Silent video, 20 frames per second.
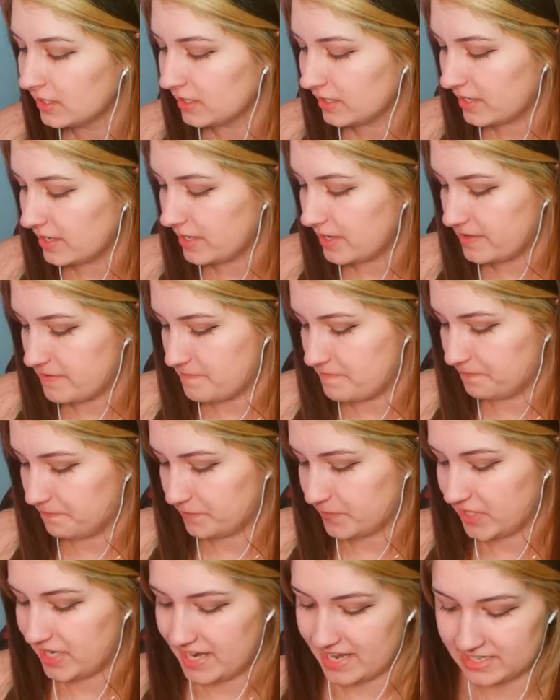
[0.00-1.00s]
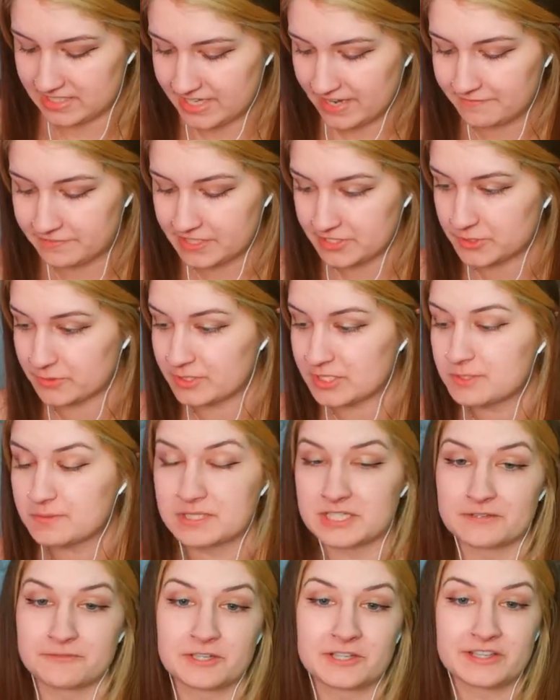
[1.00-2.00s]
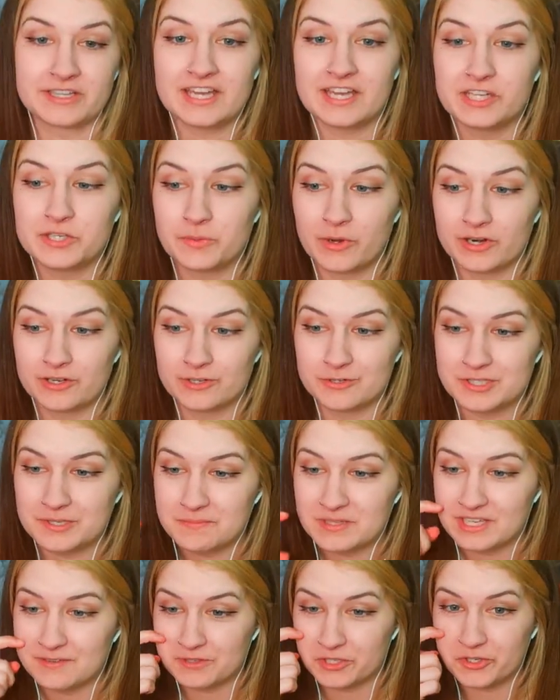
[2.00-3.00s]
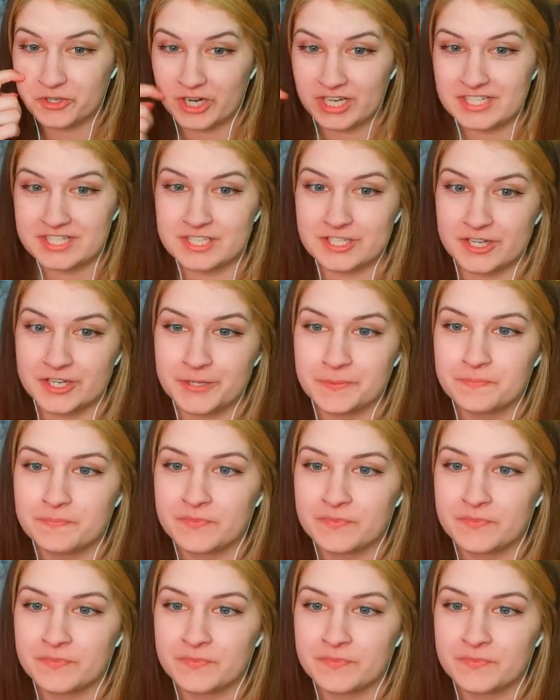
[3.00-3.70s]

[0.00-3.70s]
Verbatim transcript: Um, but I had to have this one specifically. And you want to know something even crazier?